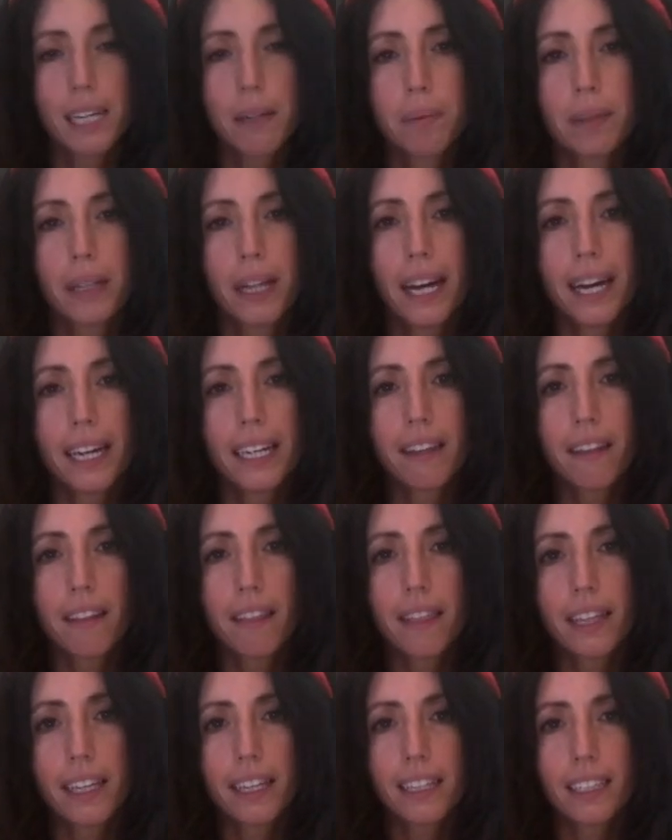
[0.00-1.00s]
applying it
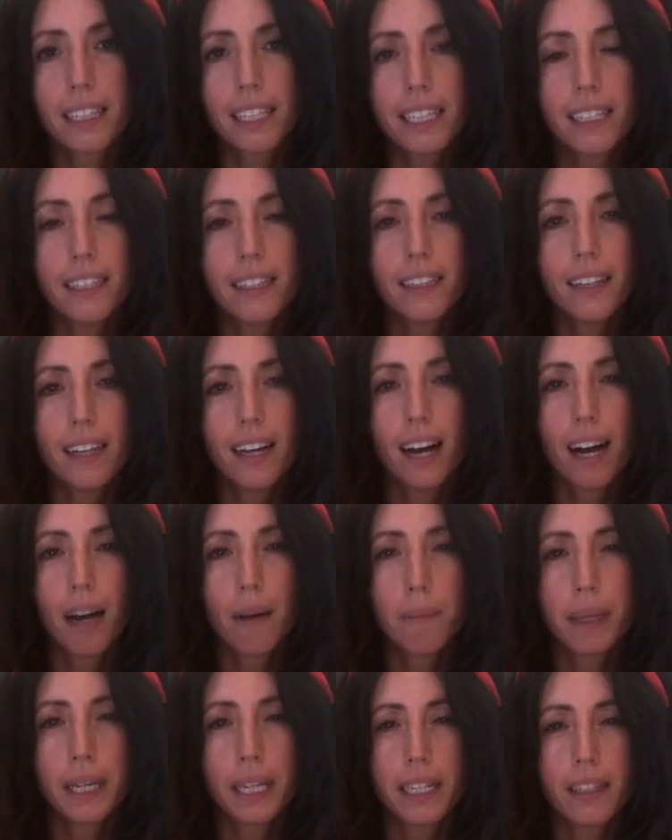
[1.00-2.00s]
thickly, I
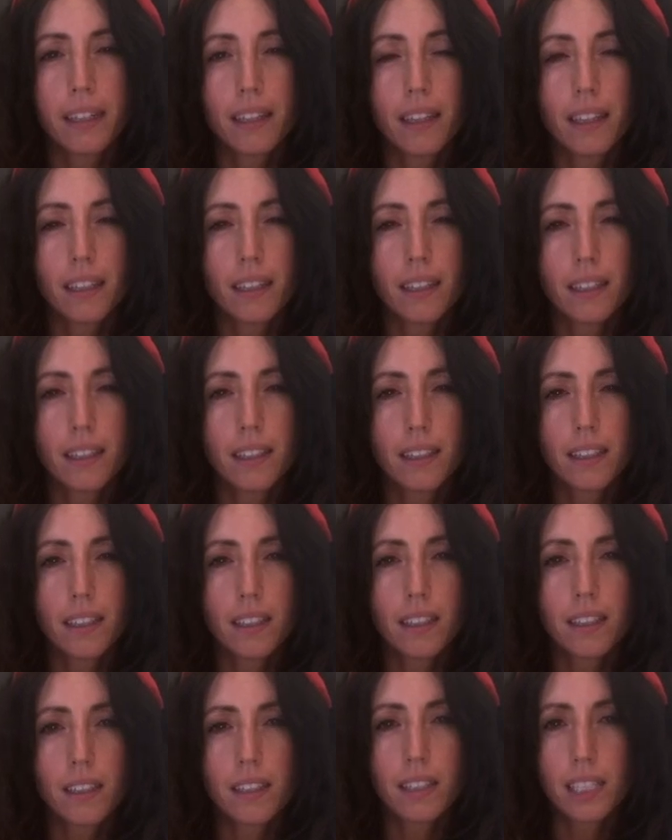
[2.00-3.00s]
mean
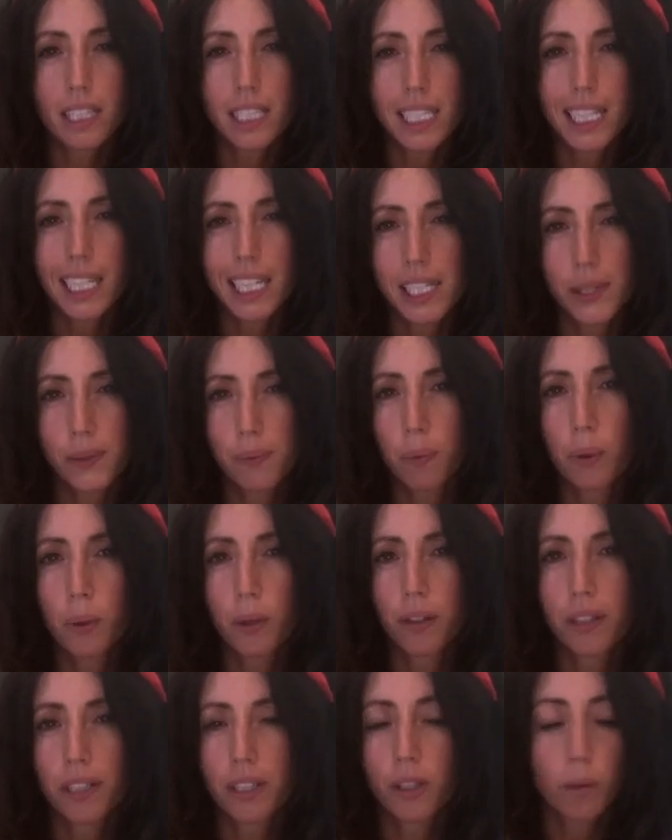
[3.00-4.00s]
there's less water
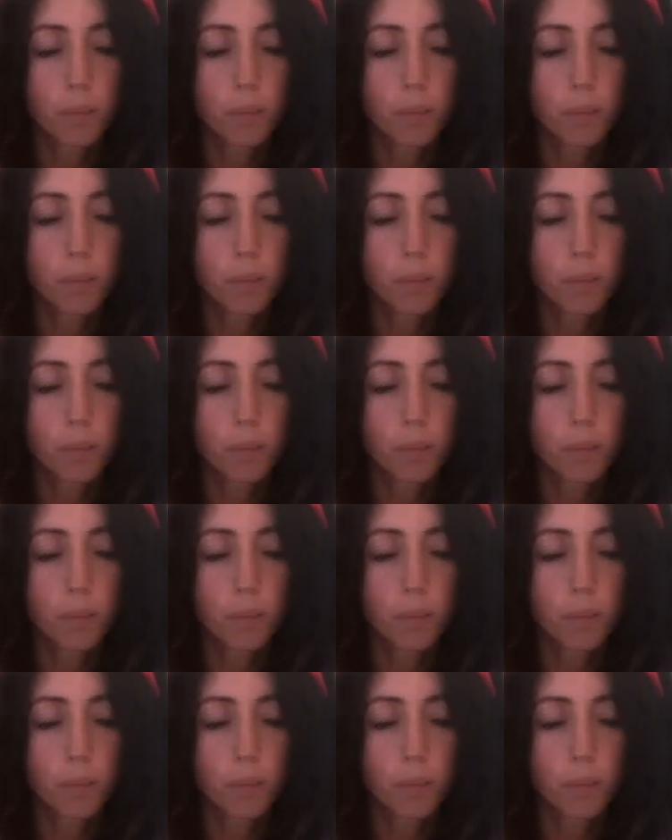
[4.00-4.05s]
in your